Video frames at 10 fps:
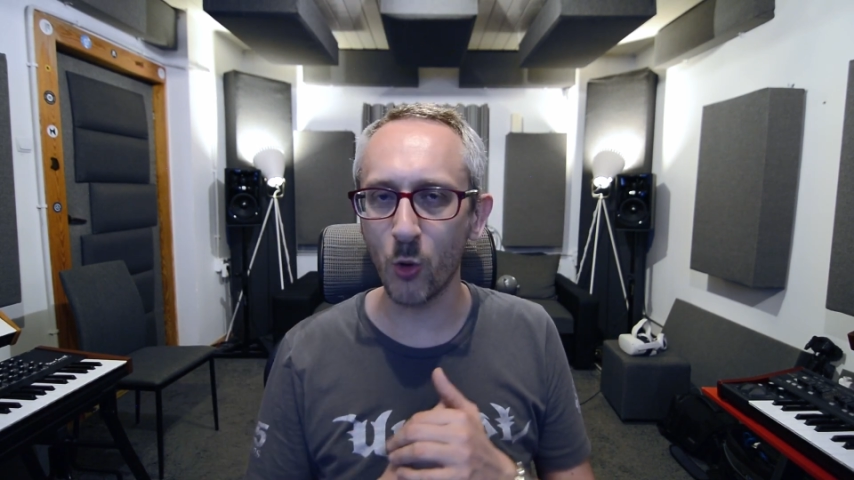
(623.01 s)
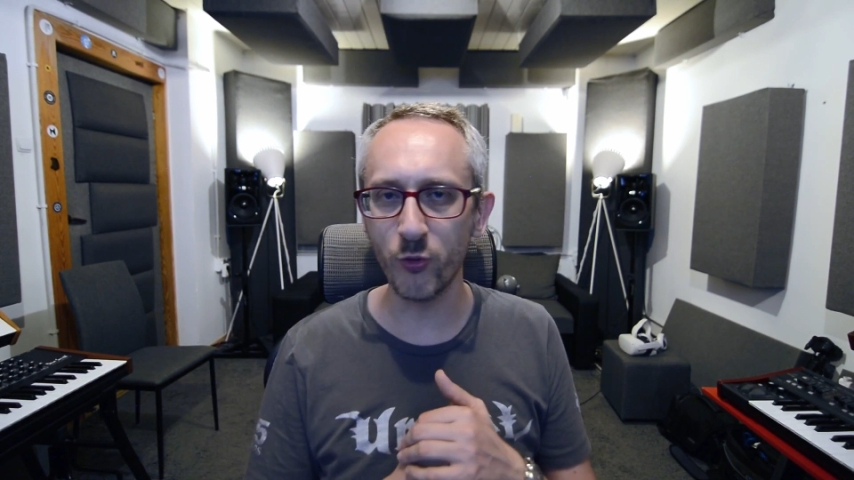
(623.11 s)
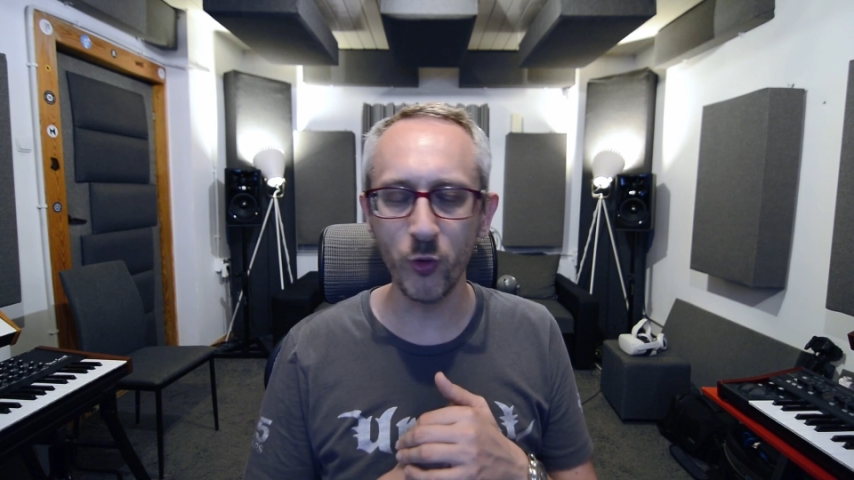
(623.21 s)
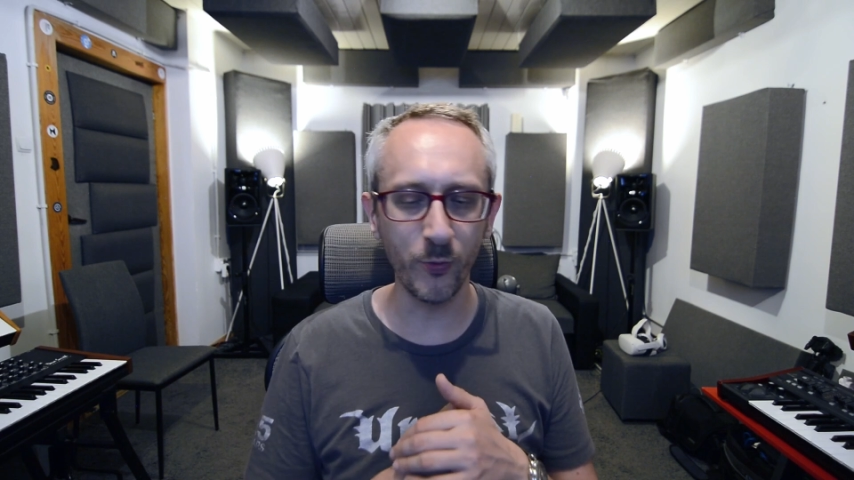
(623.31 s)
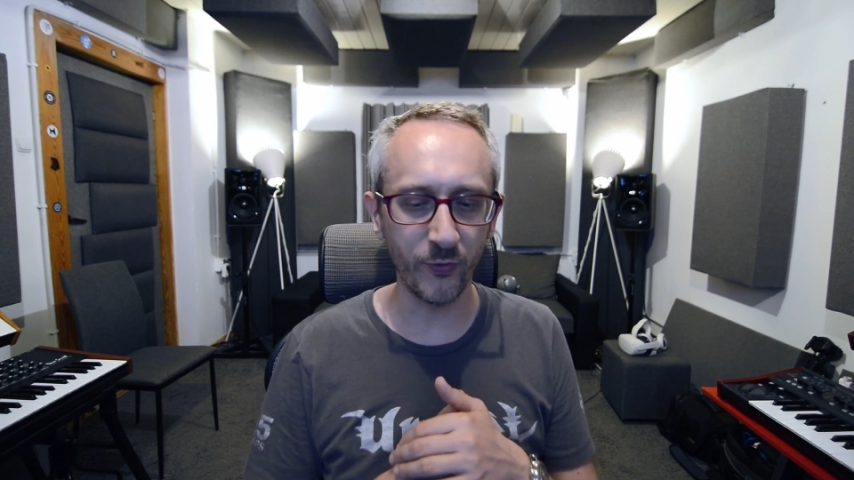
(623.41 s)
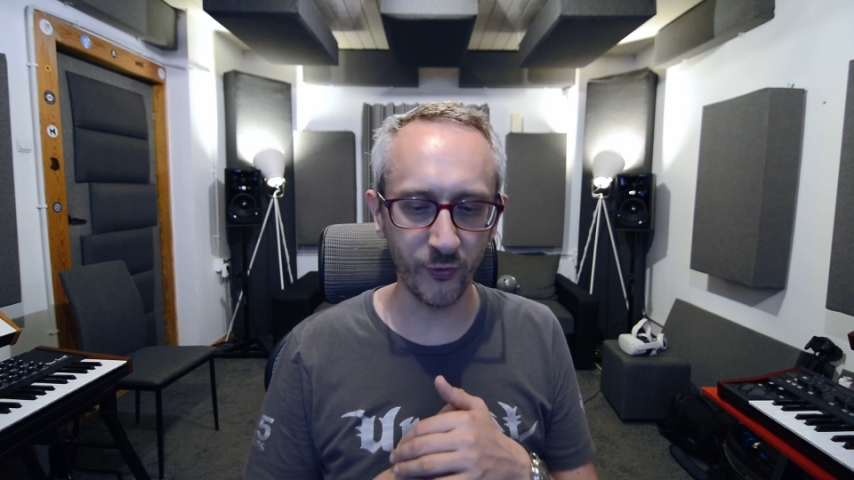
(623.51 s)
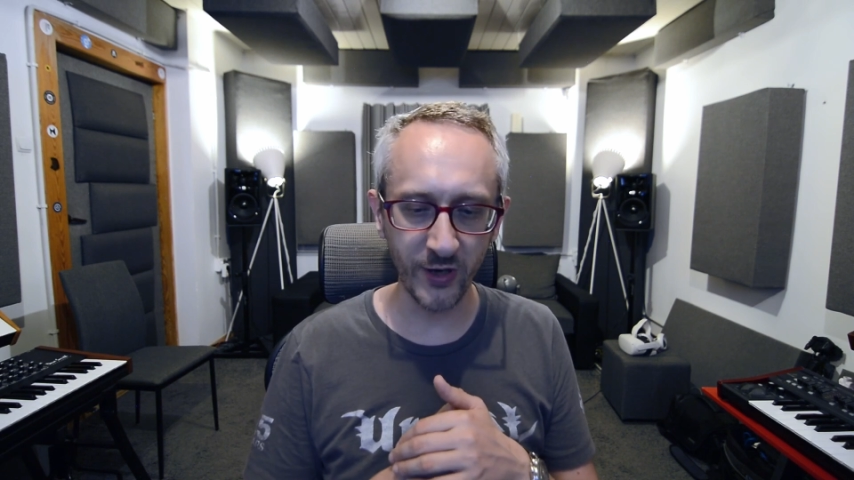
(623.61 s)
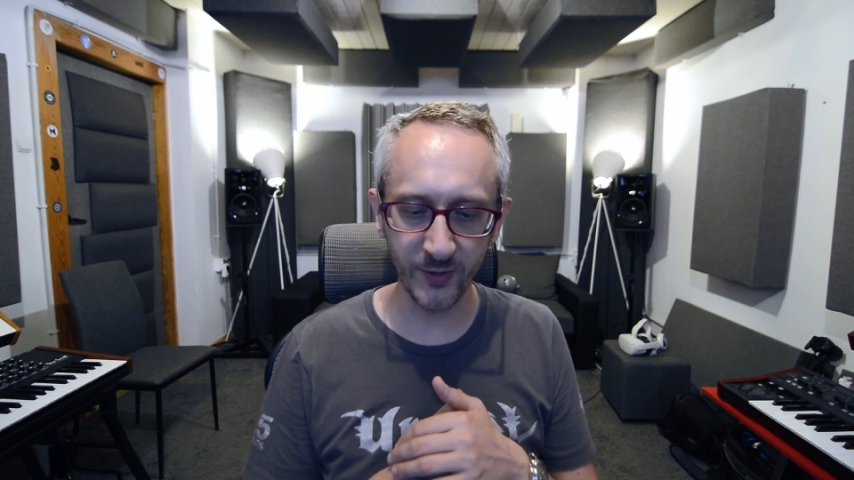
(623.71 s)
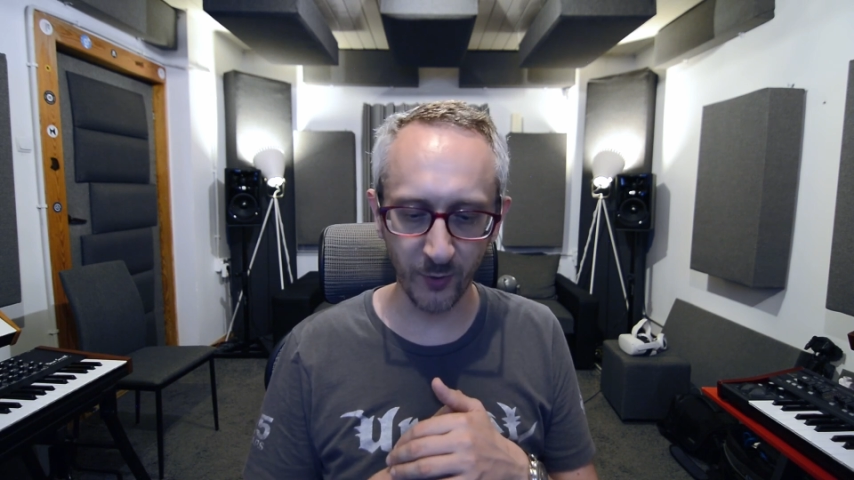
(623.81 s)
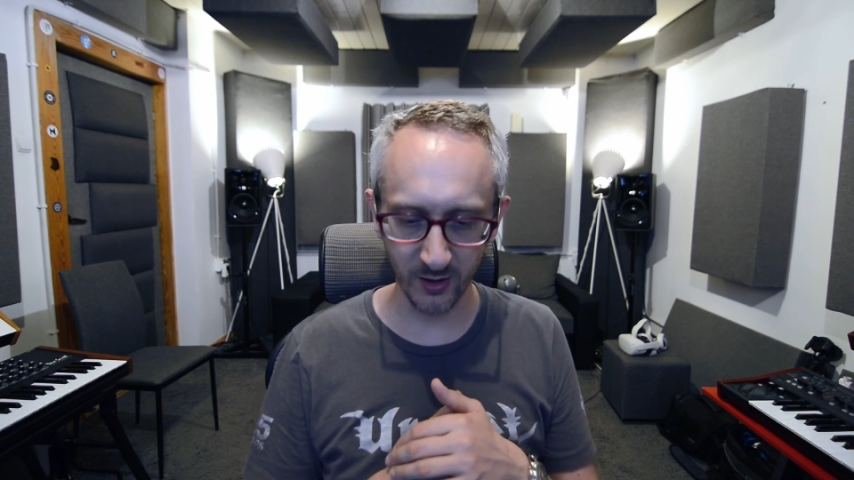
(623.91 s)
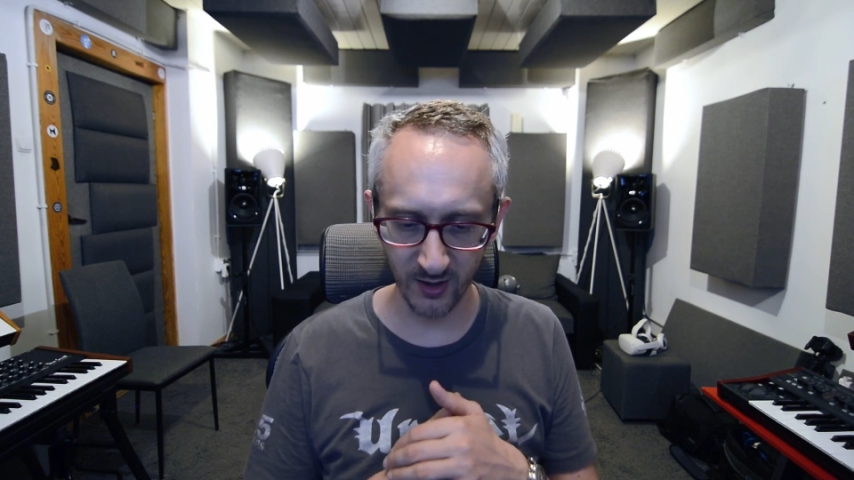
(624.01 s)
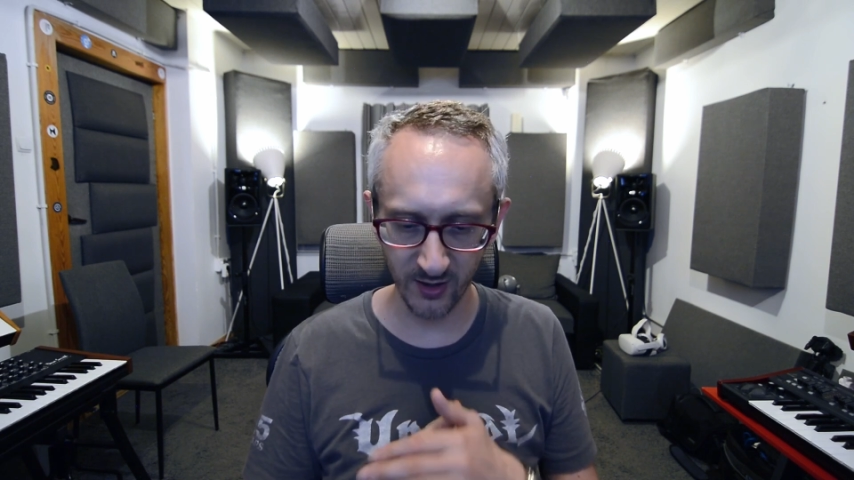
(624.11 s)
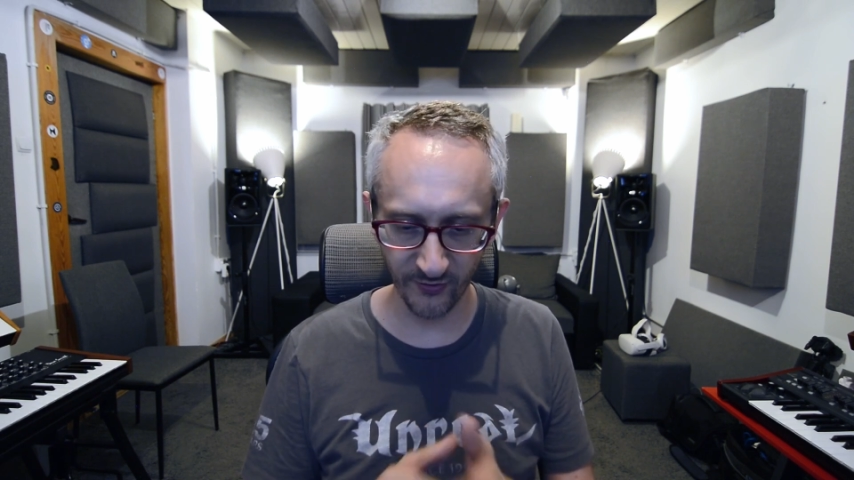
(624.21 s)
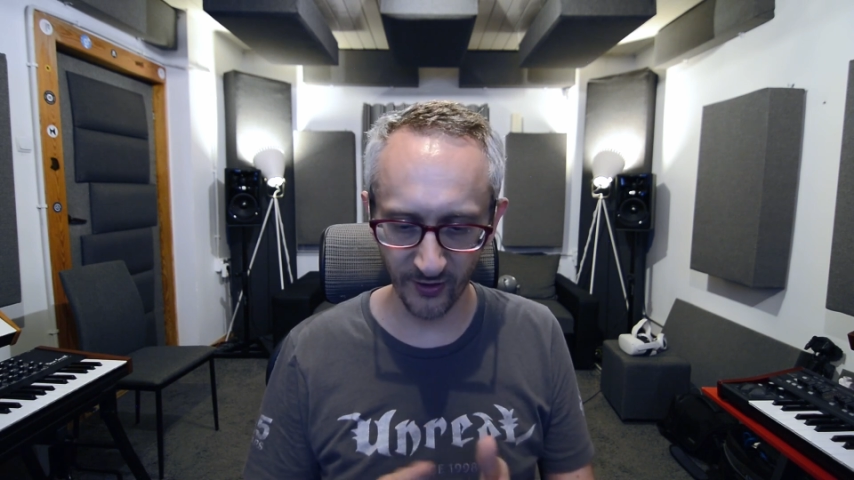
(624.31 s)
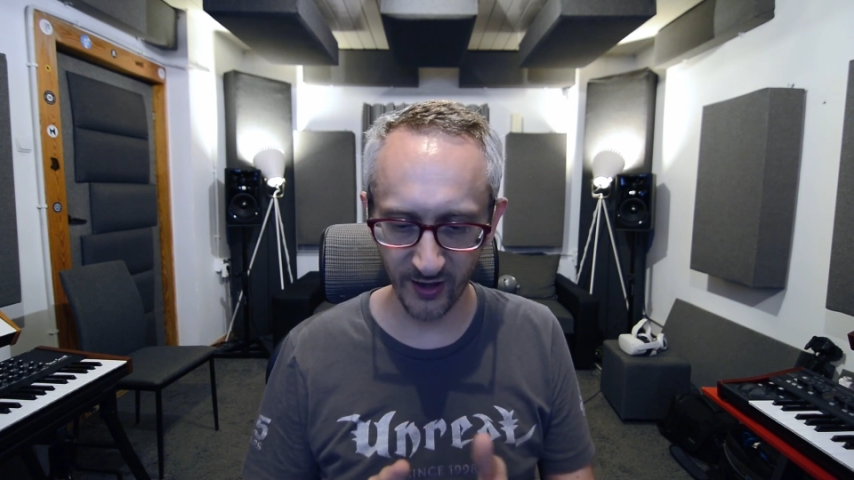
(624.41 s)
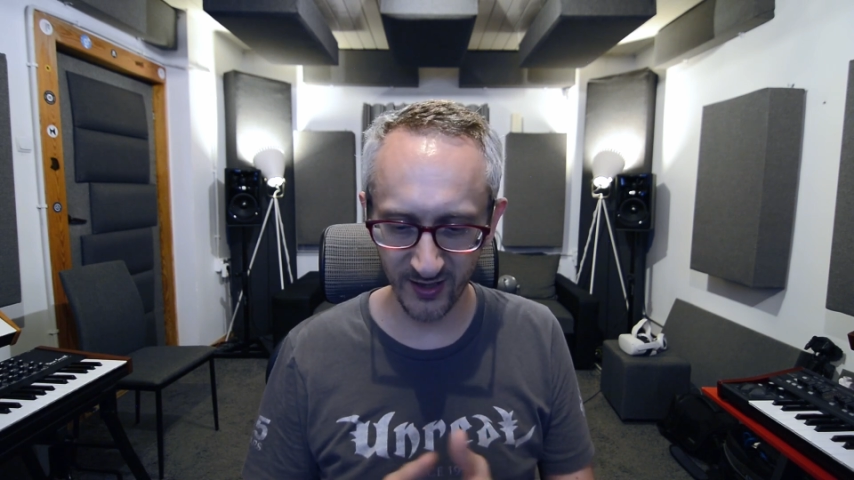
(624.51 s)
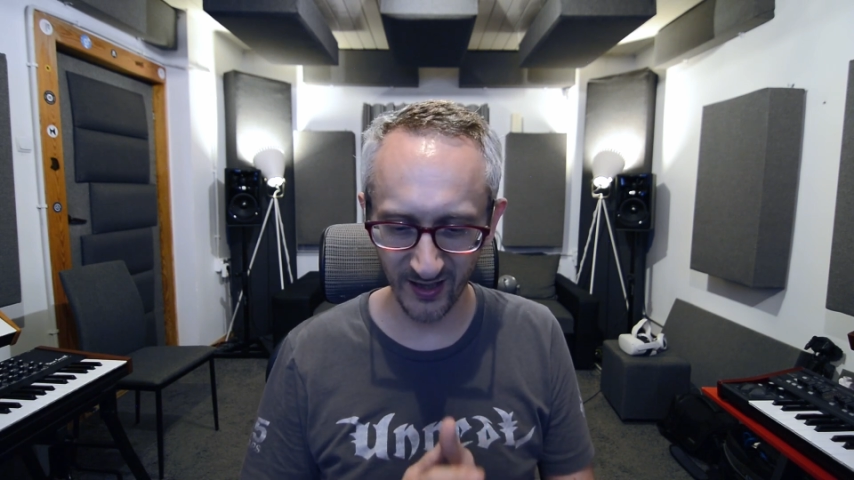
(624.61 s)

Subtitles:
room responses for this,